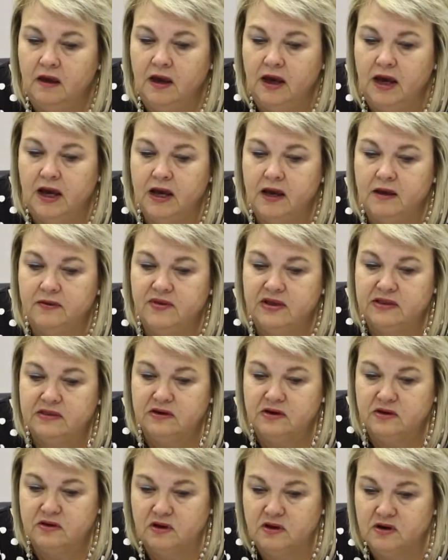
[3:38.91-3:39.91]
that the
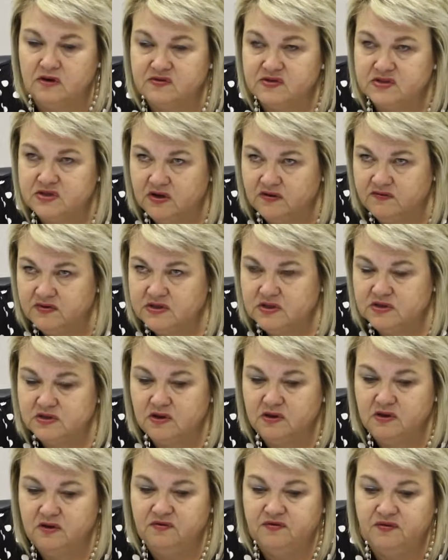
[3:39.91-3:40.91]
return of service is
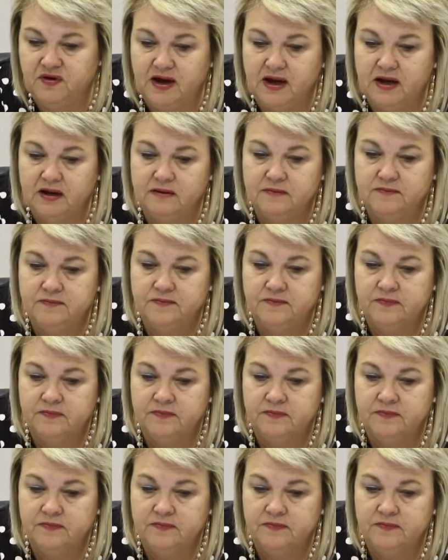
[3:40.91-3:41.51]
on the file,